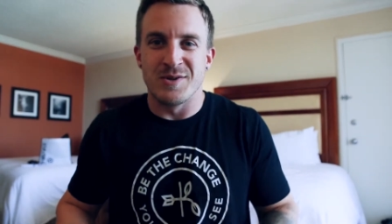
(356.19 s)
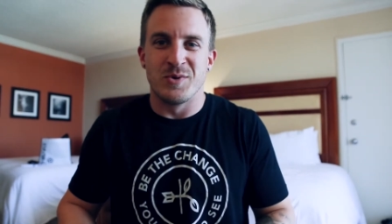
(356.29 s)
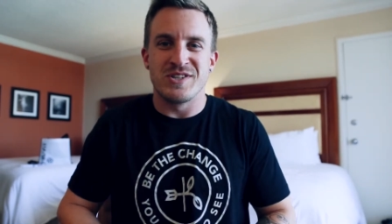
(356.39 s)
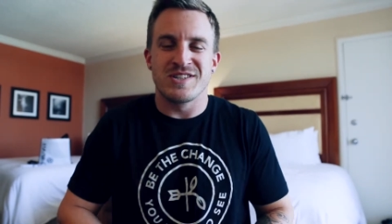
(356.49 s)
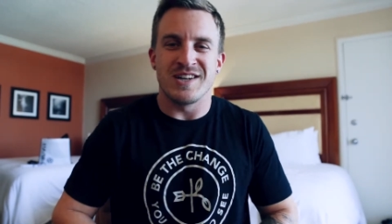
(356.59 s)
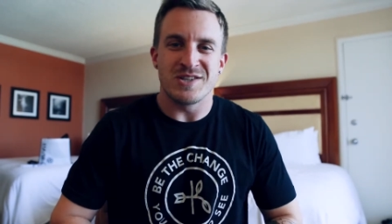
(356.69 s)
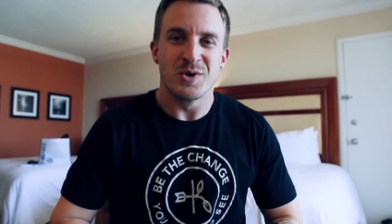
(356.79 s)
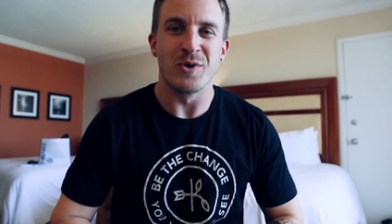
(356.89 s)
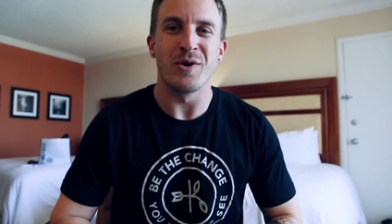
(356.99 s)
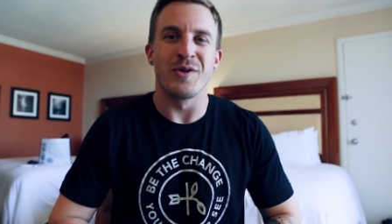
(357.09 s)
So we just got
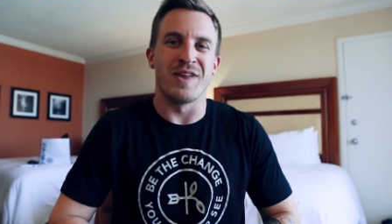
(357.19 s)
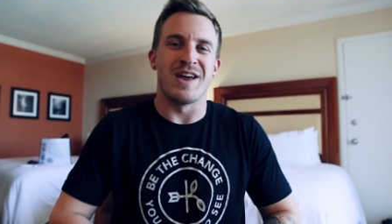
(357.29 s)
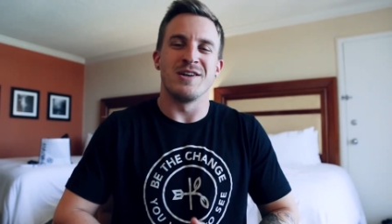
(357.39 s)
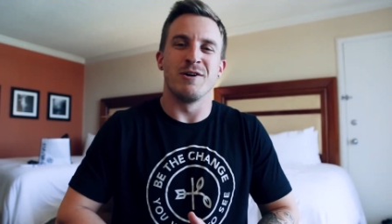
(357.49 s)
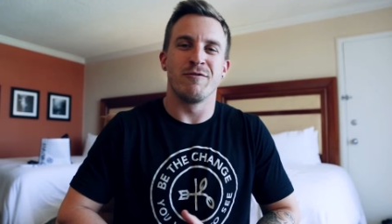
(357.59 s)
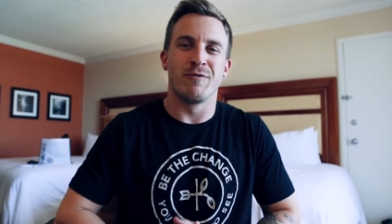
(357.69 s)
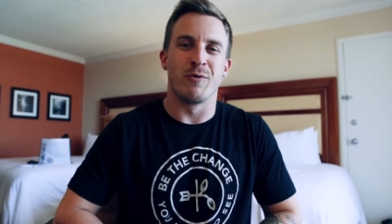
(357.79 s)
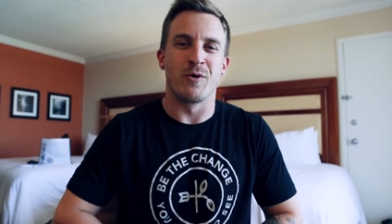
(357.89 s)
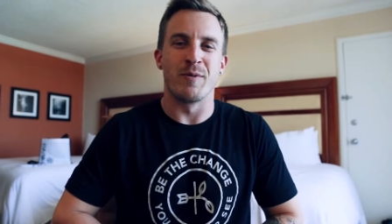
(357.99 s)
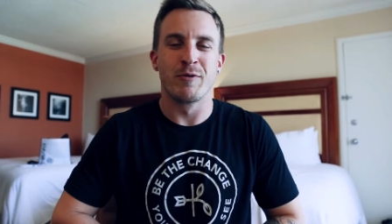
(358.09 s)
to Orlando
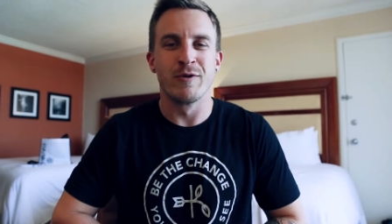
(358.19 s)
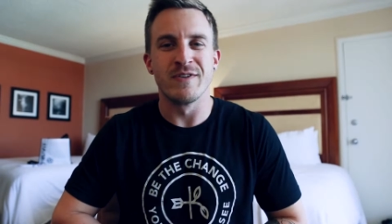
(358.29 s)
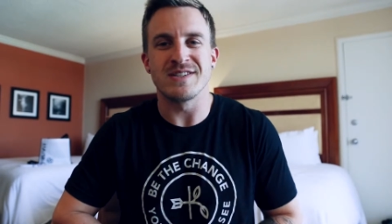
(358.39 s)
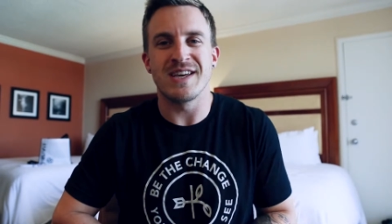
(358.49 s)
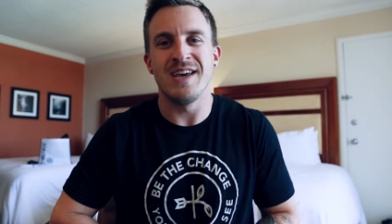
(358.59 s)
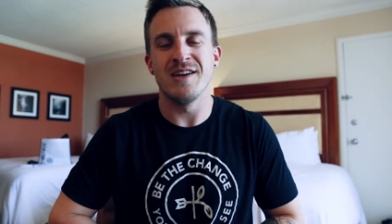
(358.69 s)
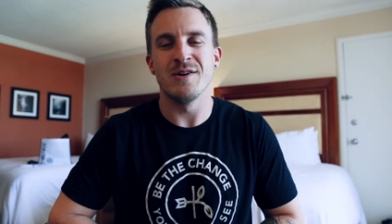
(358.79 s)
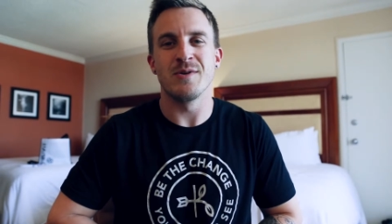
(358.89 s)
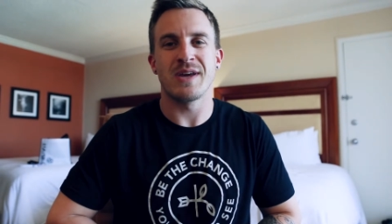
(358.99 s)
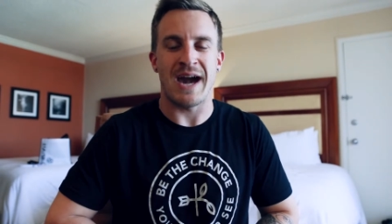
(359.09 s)
for Pruvit's
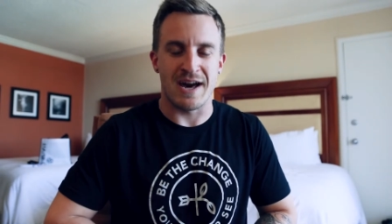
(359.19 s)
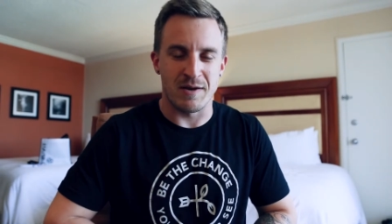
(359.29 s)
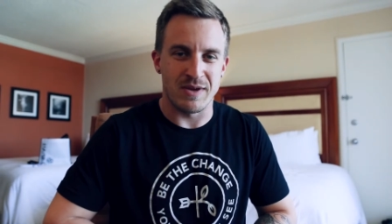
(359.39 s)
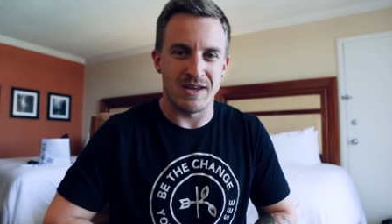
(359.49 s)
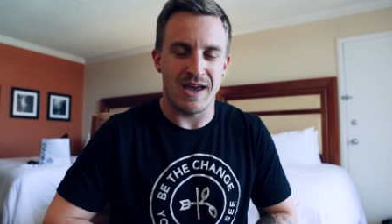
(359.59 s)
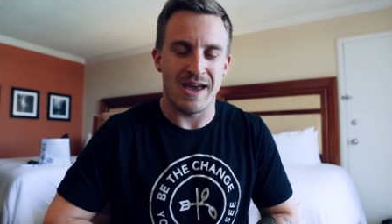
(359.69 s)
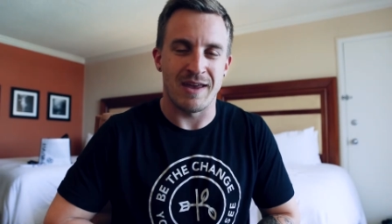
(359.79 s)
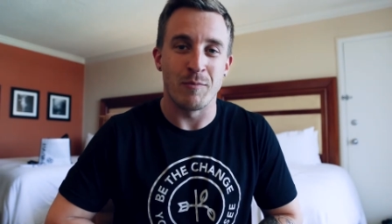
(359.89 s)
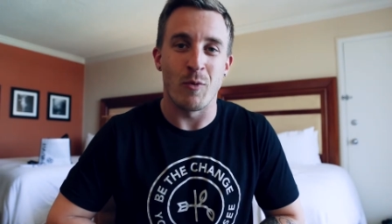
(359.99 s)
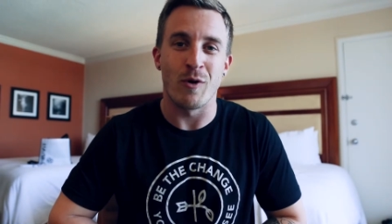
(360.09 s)
Keto Academy
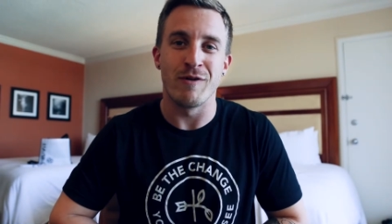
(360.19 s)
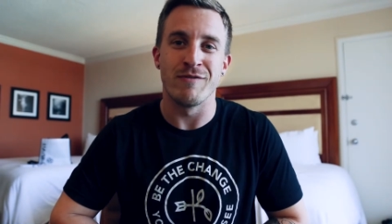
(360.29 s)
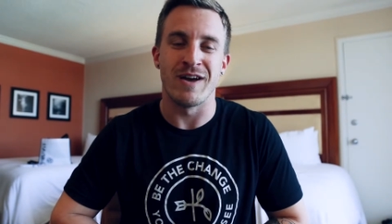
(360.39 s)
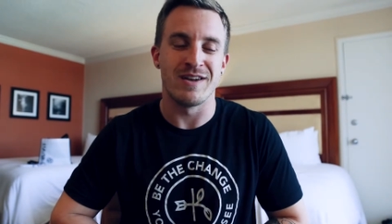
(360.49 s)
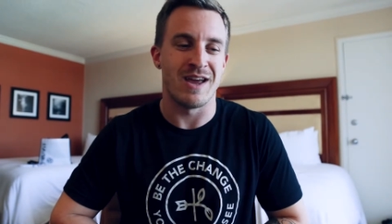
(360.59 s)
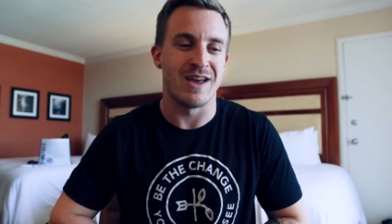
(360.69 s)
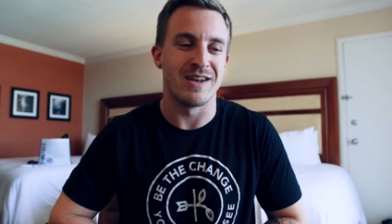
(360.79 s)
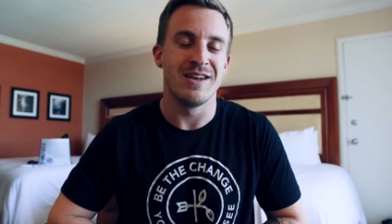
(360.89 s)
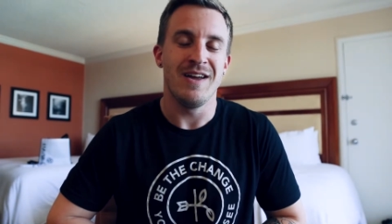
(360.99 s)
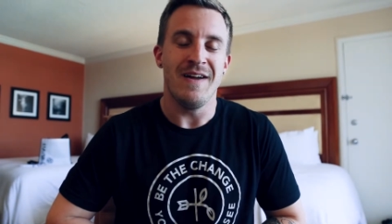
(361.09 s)
and More event,
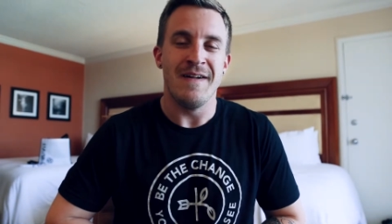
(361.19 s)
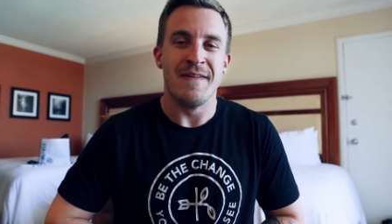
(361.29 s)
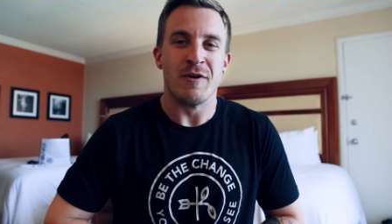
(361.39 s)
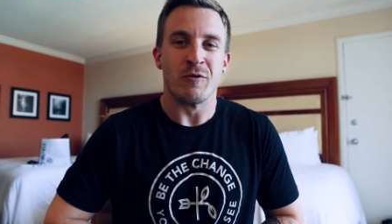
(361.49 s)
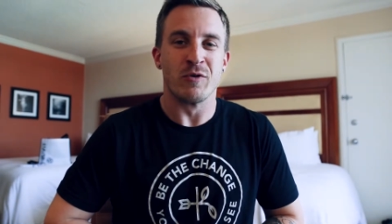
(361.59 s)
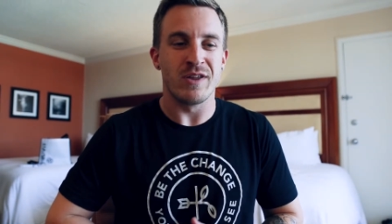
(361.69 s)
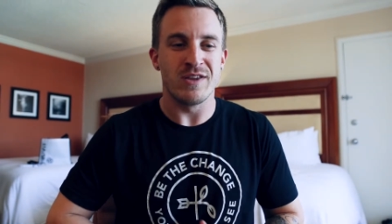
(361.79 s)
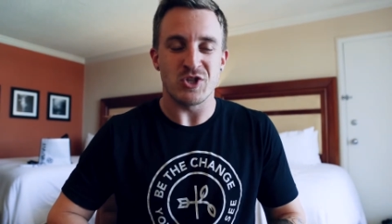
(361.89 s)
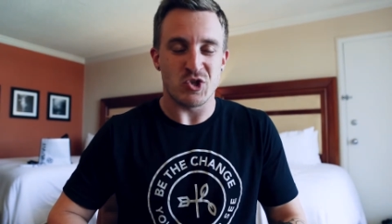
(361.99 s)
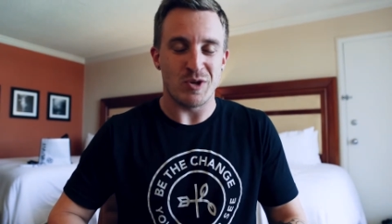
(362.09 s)
and really,
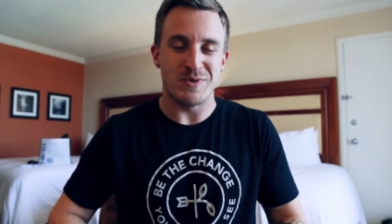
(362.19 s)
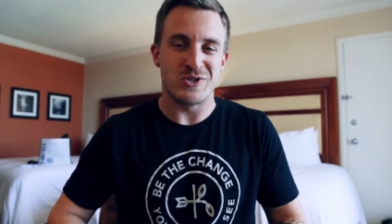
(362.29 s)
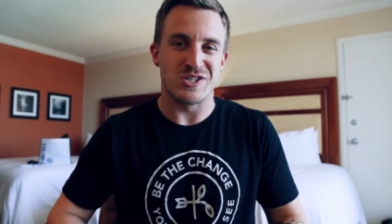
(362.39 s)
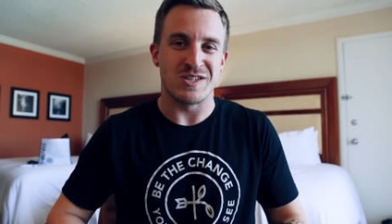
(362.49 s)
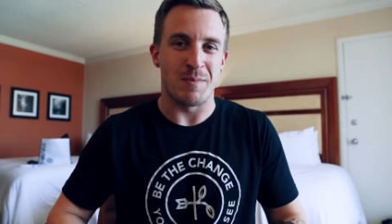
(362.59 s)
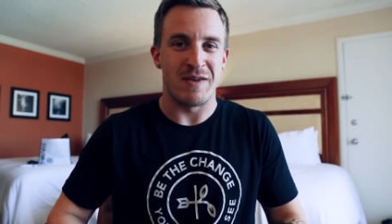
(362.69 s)
this trip is just a